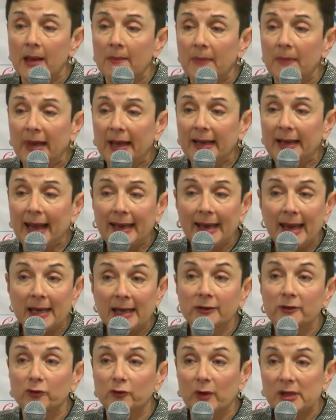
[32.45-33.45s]
But I
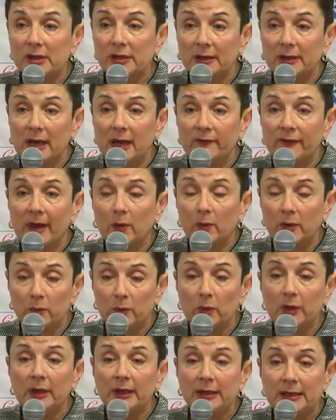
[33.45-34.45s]
can't stress enough how we
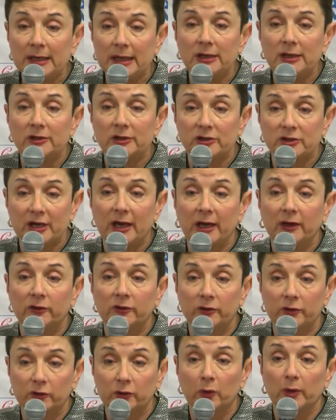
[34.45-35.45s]
really need to change
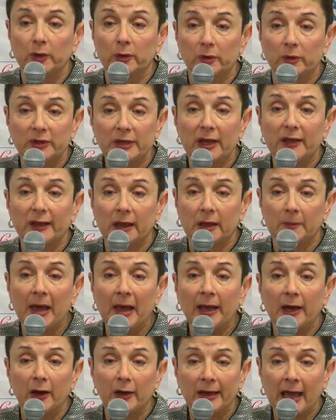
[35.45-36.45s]
the story we're telling
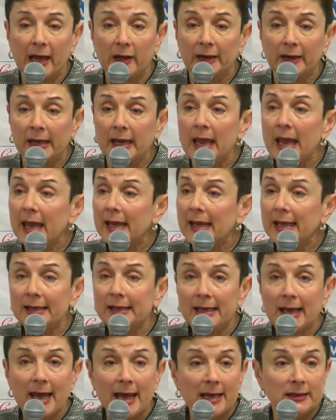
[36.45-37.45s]
about our county. It
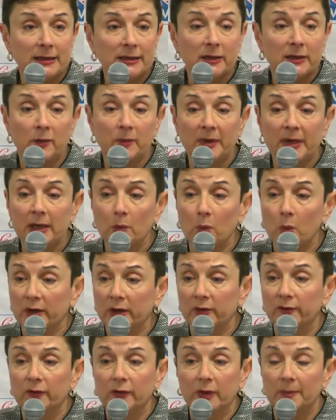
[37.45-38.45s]
has so many
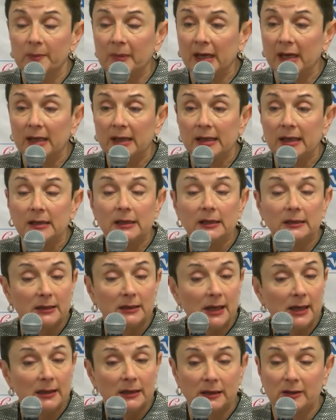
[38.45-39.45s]
wonderful amenities. It
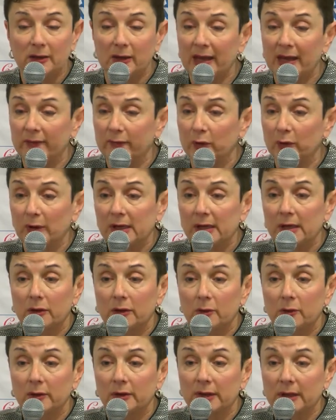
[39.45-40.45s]
does still have a great
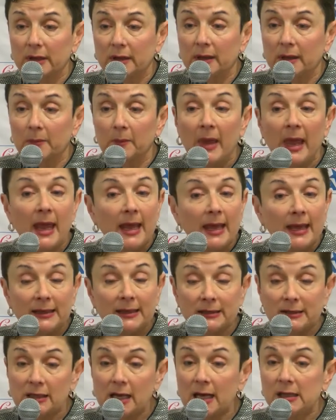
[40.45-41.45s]
school system.
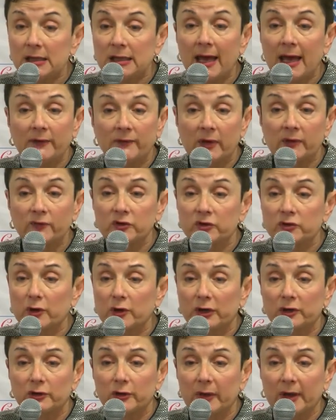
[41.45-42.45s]
It does have
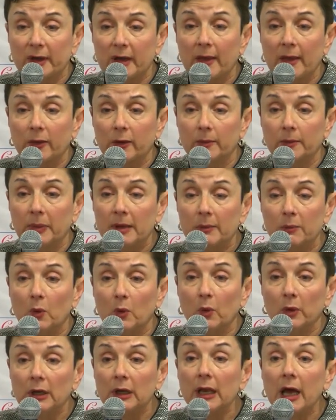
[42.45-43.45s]
infrastructure that other people
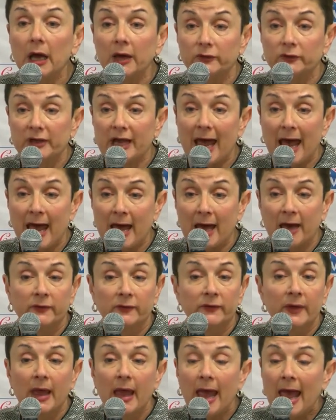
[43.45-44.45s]
would love to
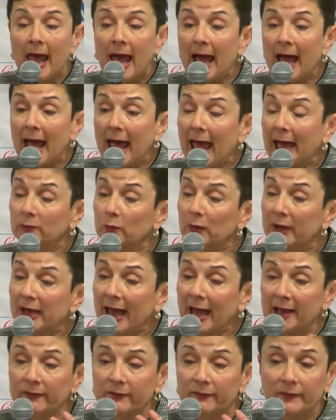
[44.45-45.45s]
have. And we
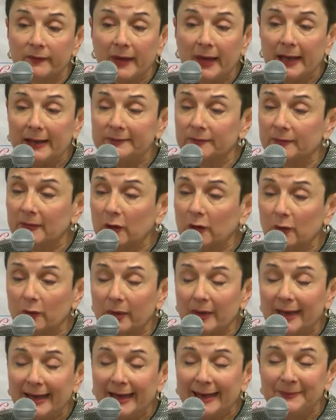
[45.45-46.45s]
have
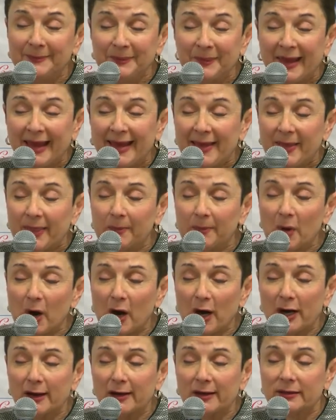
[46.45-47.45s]
the
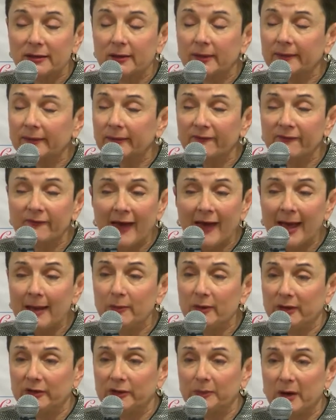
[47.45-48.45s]
parks, a
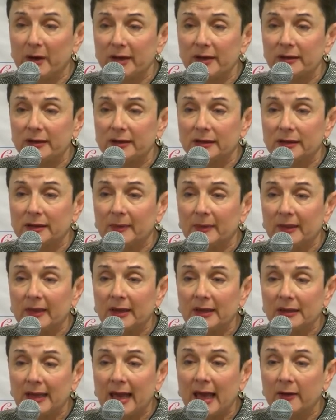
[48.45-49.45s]
fabulous park system in
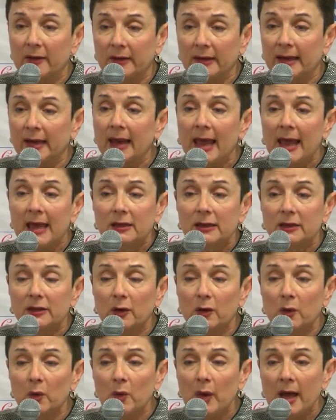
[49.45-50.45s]
this county.
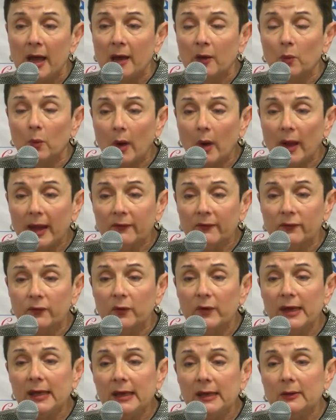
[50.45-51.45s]
So if
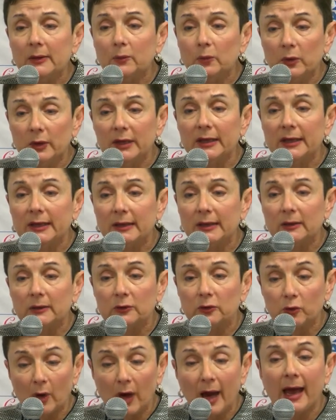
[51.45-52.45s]
we really
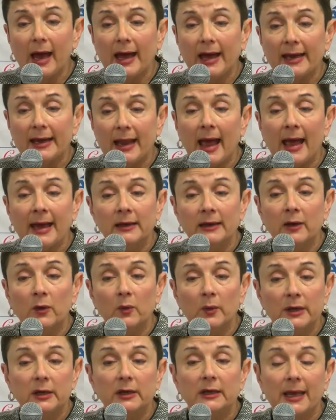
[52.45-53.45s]
tried, I know
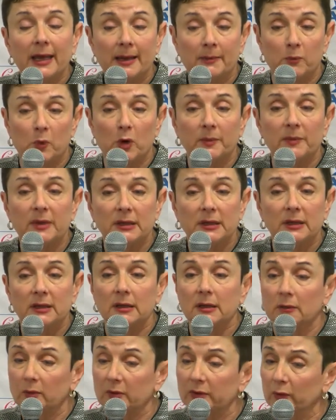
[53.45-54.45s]
we could get more
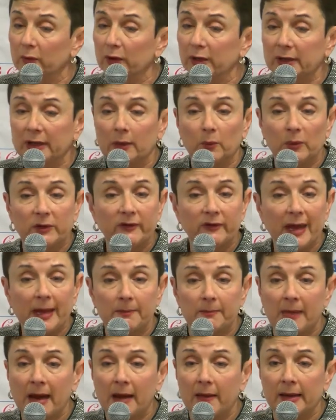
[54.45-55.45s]
businesses. We've worked and we've
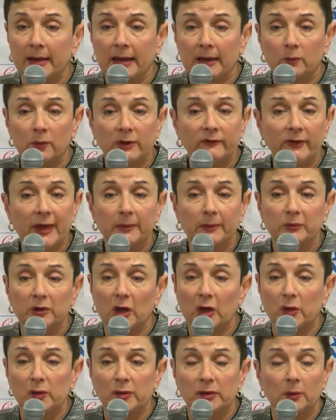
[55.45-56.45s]
kept Marriott and we've kept
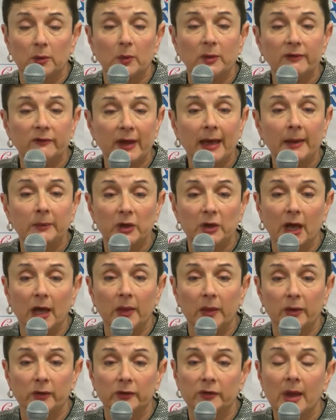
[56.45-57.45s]
Host and we've kept
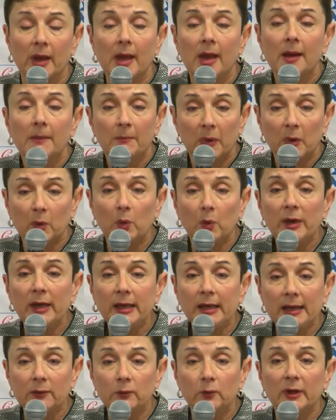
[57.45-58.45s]
others. But we
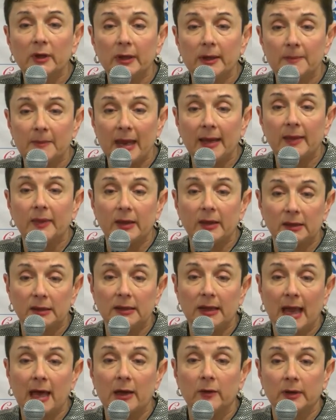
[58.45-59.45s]
can really make this
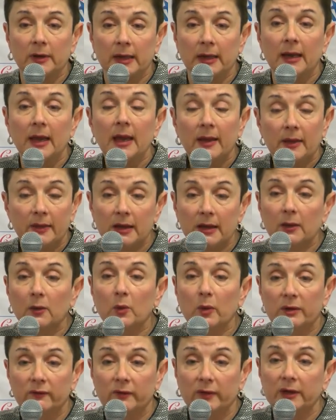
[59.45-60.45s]
county the
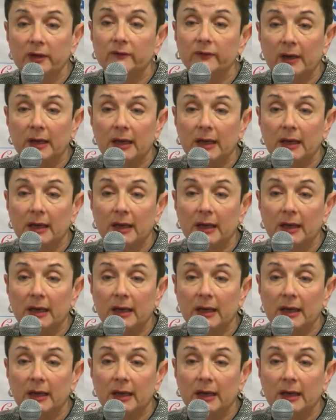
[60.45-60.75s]
equivalent of